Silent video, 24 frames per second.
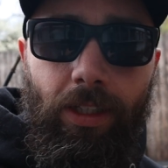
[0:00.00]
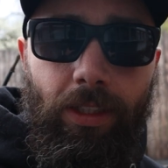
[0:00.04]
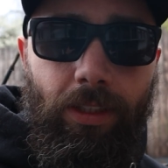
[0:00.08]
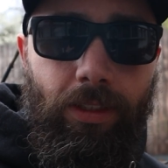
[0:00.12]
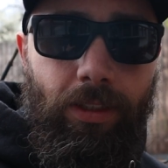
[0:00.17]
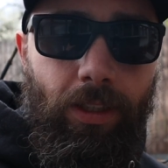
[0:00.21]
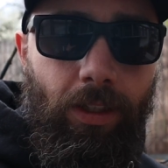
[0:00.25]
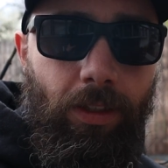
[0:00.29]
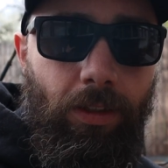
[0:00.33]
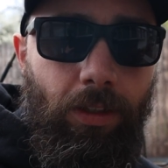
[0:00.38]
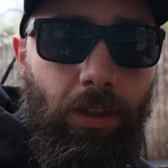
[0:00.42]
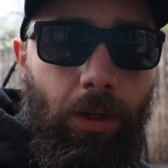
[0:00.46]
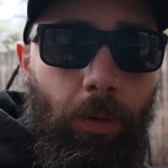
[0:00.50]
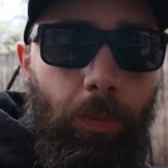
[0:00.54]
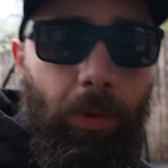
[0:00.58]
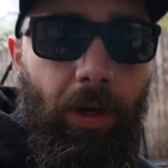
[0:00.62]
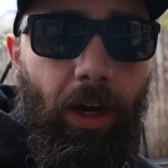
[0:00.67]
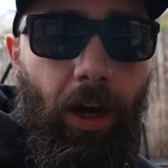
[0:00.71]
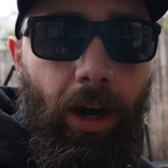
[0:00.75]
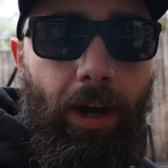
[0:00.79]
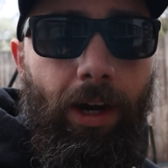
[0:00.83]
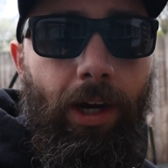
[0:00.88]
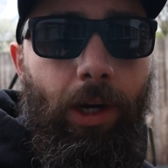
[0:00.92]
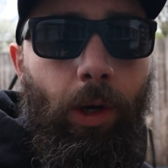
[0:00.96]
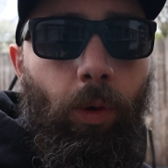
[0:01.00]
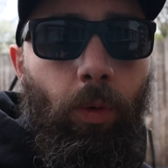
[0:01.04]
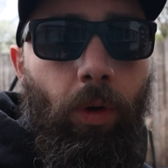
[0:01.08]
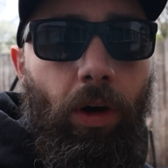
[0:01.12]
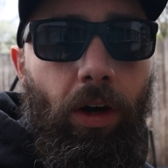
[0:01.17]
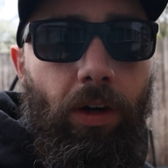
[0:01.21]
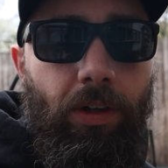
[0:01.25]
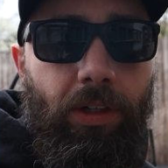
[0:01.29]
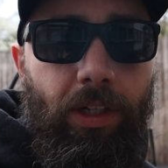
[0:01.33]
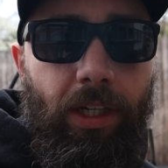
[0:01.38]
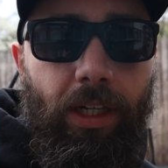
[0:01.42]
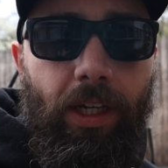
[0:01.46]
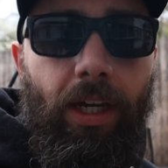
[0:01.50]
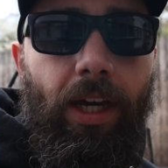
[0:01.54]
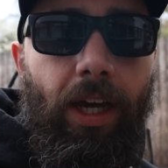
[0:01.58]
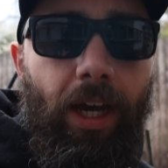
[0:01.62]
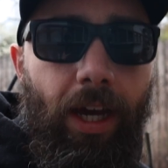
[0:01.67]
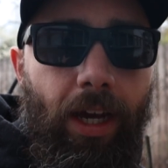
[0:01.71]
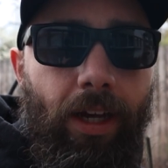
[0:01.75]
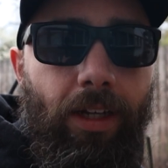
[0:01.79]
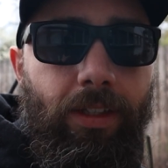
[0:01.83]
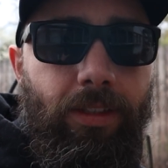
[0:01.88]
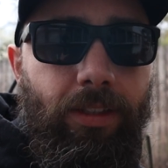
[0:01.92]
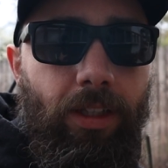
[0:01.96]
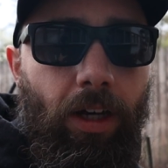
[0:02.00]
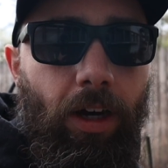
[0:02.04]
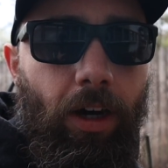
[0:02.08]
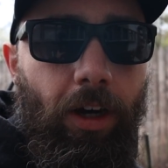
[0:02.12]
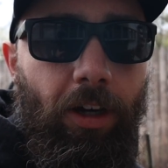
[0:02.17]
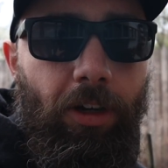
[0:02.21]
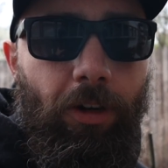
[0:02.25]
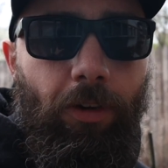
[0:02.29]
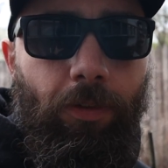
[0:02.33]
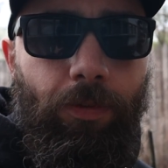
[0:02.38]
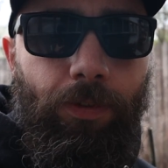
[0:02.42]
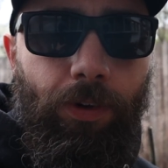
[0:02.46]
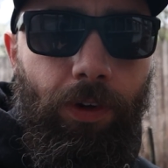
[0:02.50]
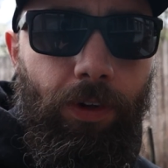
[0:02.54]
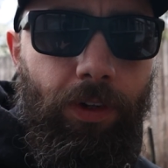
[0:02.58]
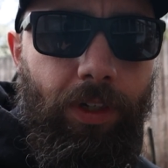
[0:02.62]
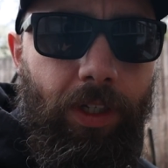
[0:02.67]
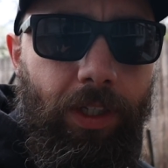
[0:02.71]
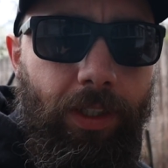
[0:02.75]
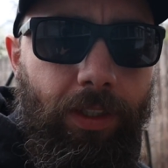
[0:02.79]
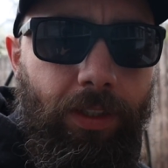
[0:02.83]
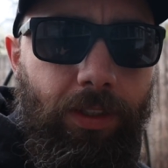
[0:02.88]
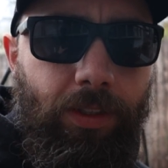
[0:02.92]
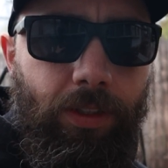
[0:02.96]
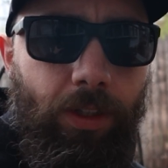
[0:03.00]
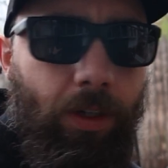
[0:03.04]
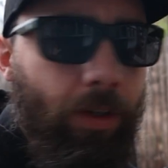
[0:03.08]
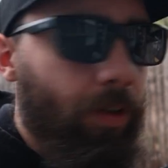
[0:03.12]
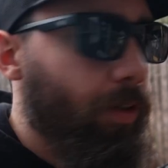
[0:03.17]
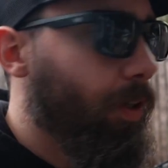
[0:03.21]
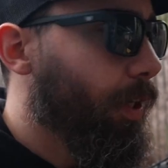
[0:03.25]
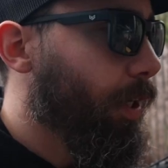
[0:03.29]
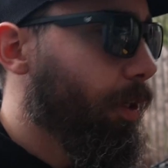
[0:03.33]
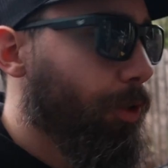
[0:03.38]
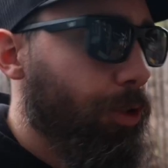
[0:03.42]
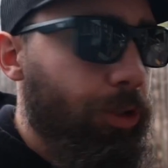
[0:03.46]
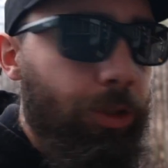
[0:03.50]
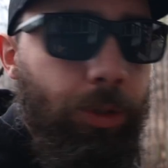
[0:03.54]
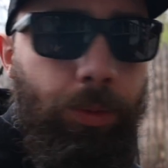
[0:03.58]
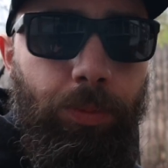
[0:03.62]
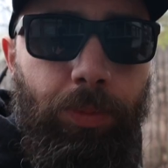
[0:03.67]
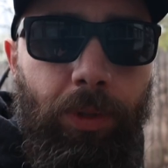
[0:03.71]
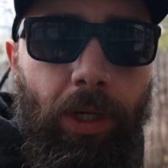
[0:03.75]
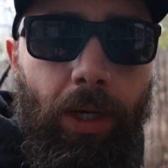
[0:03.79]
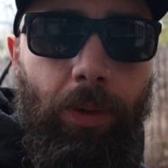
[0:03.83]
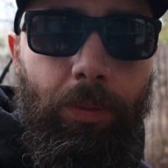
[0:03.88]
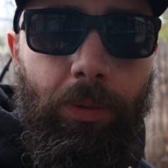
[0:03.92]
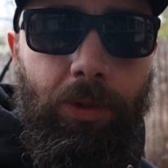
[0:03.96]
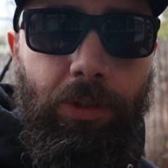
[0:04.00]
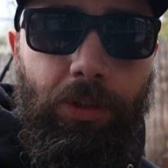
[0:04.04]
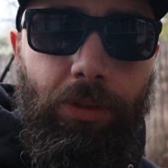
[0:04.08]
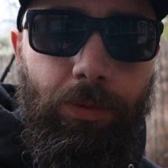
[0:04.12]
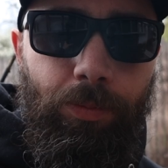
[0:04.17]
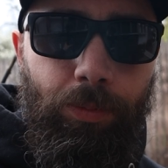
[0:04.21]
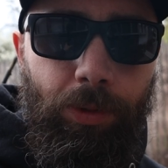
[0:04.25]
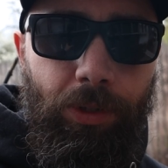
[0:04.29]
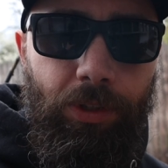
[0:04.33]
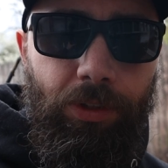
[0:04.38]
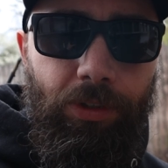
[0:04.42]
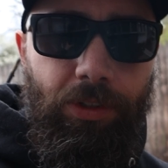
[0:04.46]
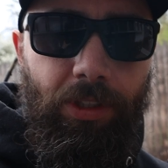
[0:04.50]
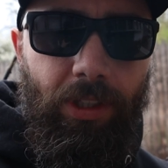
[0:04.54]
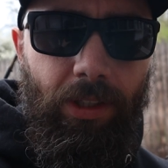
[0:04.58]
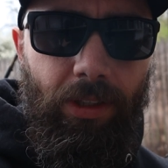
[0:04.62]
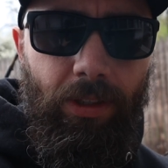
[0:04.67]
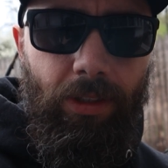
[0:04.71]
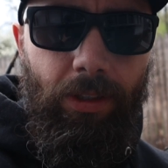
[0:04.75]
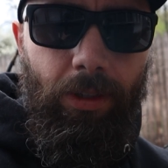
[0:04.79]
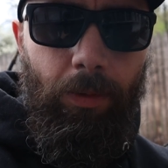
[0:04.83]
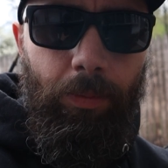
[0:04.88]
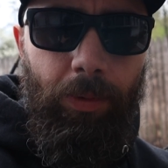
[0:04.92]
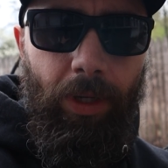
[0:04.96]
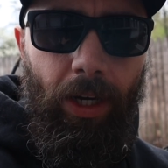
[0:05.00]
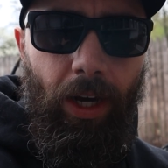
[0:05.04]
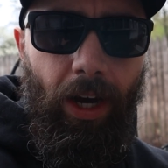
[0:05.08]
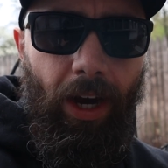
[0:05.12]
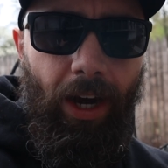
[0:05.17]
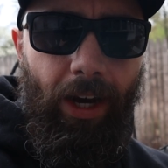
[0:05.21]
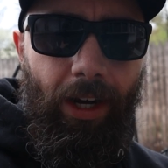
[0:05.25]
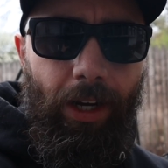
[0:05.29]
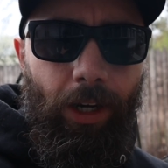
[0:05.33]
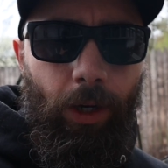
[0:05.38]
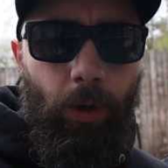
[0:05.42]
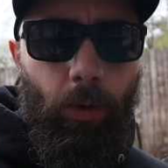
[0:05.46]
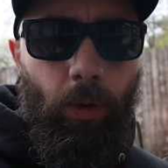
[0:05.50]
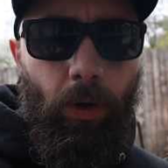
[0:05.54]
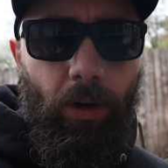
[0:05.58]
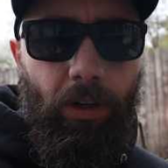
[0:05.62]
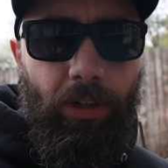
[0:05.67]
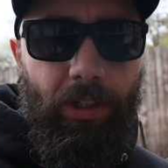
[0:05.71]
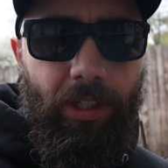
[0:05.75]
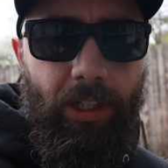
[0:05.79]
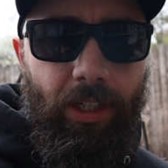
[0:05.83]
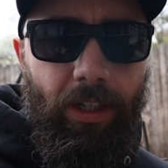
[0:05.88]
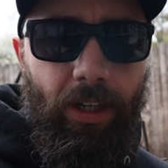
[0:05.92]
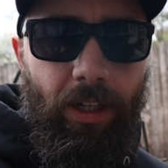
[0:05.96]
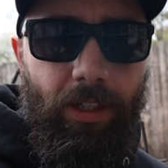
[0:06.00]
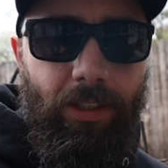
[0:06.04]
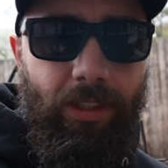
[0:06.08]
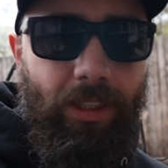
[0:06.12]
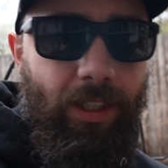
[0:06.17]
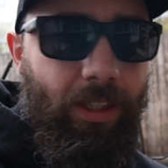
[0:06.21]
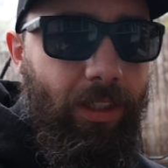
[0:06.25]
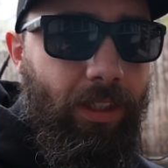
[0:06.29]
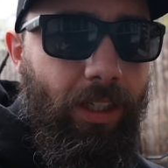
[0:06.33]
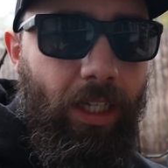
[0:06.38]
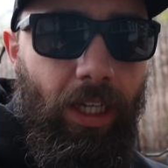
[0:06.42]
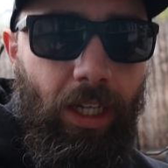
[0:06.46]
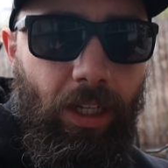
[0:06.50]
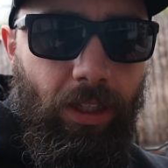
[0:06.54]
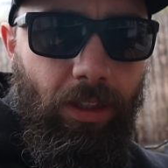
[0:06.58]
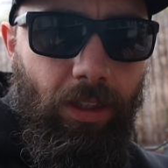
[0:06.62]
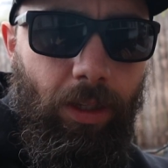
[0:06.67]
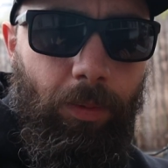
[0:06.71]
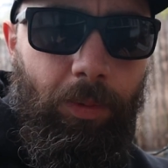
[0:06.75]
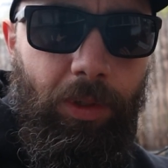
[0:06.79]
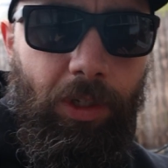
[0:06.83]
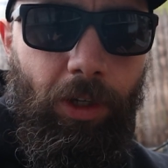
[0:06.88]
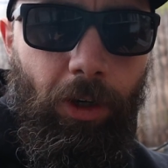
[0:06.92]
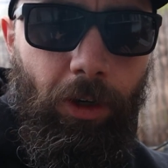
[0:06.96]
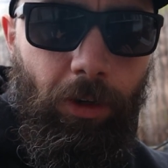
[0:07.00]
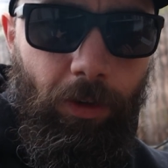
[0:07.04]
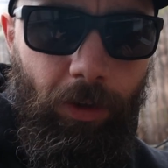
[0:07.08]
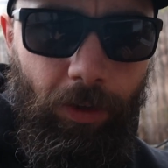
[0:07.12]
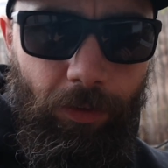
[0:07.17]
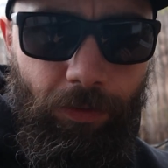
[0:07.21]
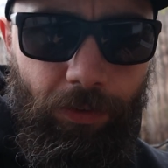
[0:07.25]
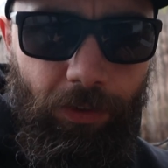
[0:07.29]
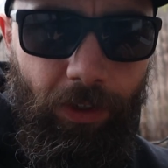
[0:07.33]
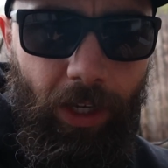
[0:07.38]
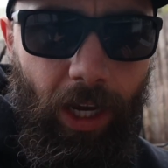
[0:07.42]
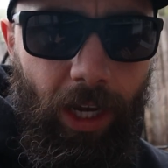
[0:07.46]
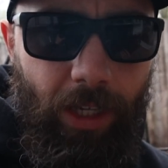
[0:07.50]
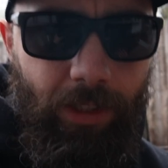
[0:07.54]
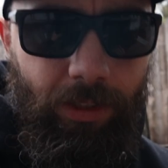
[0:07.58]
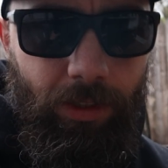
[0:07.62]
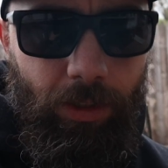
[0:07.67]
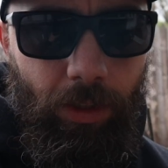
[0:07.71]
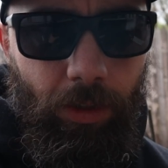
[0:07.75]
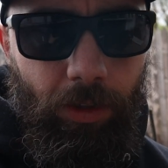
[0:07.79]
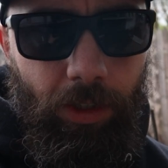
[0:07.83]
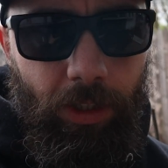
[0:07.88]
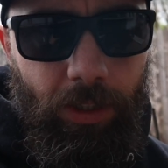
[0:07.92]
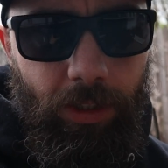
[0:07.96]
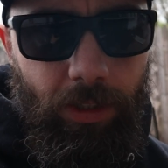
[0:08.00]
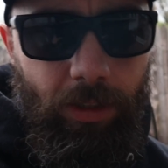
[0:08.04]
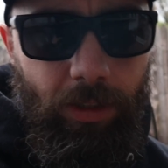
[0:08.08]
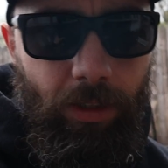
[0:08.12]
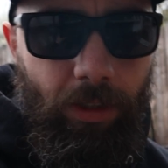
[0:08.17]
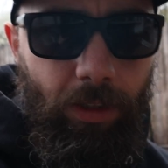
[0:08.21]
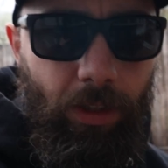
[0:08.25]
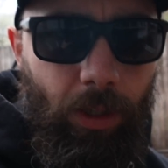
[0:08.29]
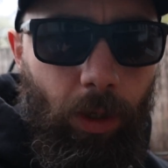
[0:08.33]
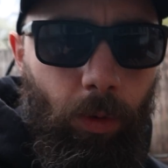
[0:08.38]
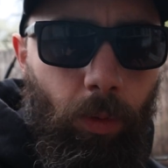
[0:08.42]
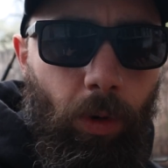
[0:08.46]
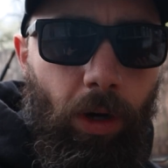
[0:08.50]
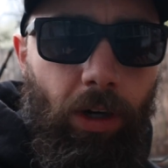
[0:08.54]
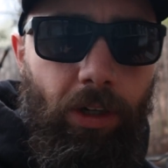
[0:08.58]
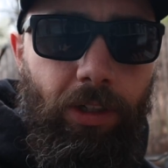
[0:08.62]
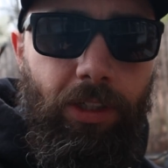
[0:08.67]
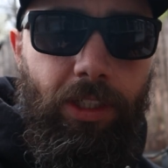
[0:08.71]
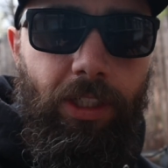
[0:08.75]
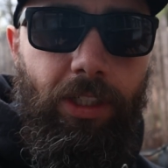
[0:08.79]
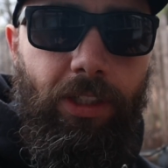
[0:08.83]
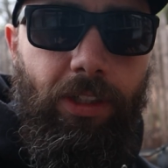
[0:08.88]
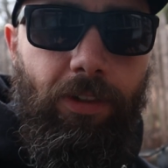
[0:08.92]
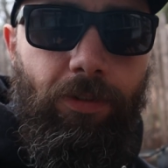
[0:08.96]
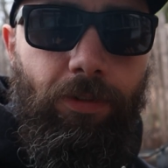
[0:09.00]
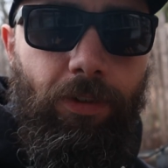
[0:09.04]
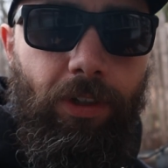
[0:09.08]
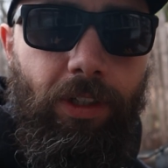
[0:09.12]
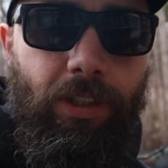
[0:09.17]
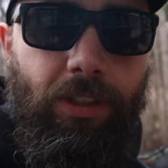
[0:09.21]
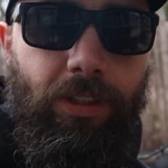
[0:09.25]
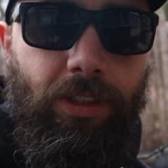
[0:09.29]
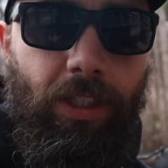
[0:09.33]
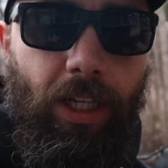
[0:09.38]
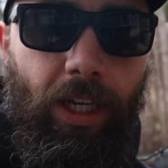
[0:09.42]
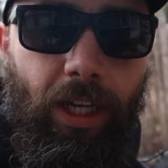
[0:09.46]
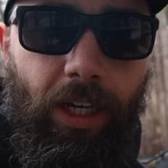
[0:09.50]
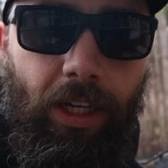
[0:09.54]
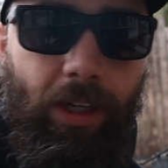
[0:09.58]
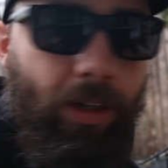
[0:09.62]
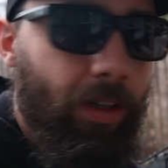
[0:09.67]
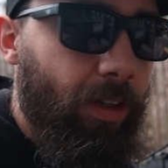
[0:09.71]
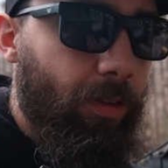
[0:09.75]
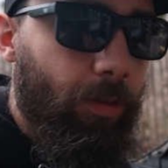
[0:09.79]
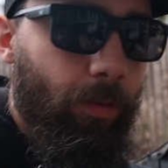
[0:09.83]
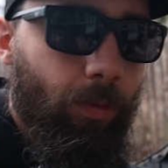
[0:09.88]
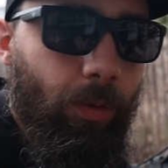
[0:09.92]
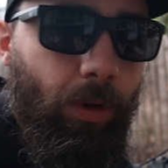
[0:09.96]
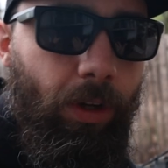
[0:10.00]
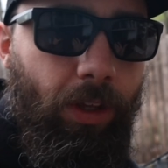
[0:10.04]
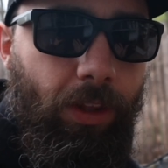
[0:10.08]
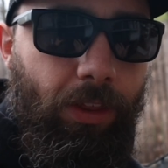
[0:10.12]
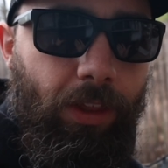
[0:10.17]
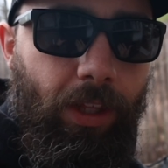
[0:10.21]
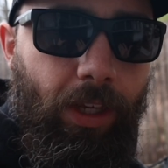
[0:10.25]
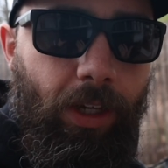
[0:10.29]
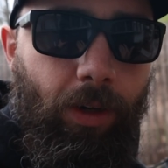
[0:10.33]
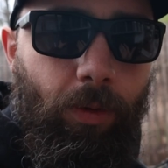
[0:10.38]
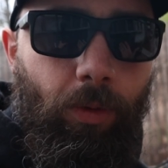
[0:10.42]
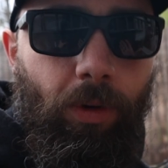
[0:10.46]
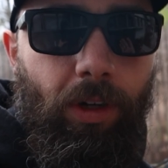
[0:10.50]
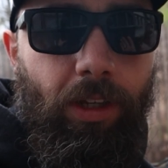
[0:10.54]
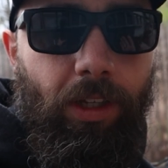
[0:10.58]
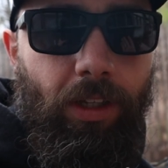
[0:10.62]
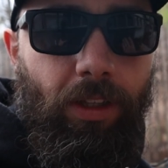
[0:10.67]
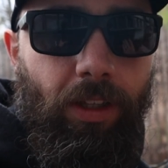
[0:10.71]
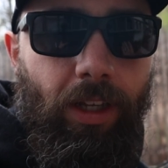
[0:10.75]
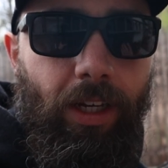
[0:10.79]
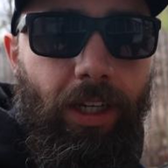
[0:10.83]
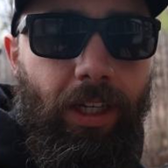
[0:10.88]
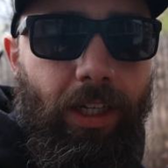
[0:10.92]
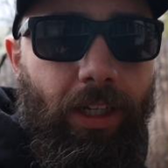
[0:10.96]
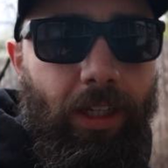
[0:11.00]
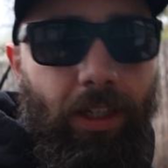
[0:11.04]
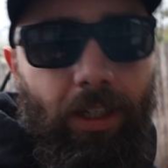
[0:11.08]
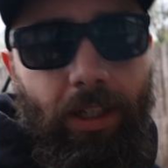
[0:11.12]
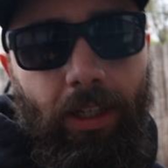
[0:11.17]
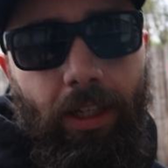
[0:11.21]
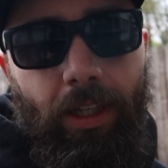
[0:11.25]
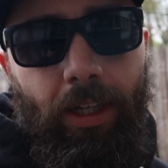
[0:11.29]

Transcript: It's a little bit higher quality, has autofocus, so should be able to produce a little bit higher quality content. Let me know if you guys notice the quality difference and what you think, what you like.